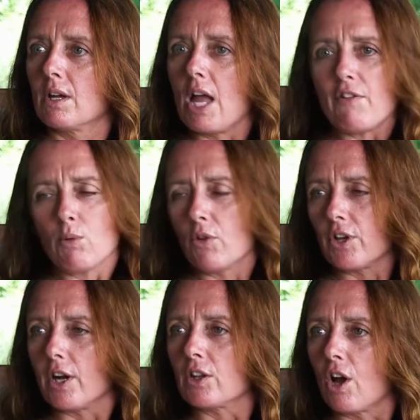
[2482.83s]
Everyone that
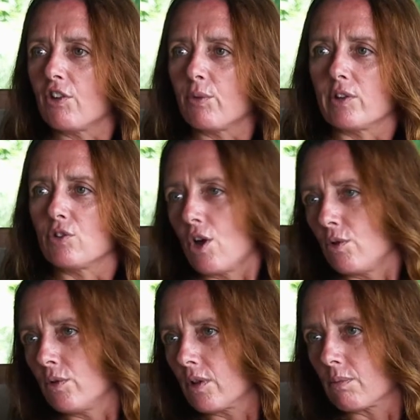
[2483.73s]
I dive with
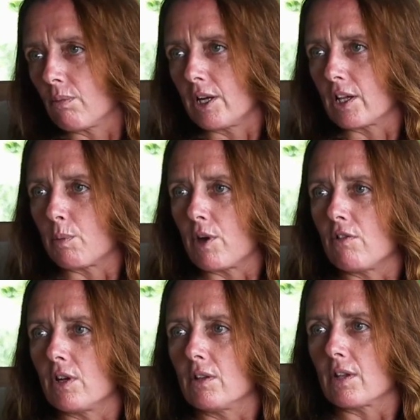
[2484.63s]
knows my
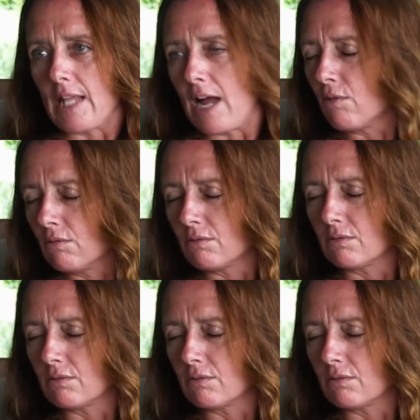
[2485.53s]
experience now.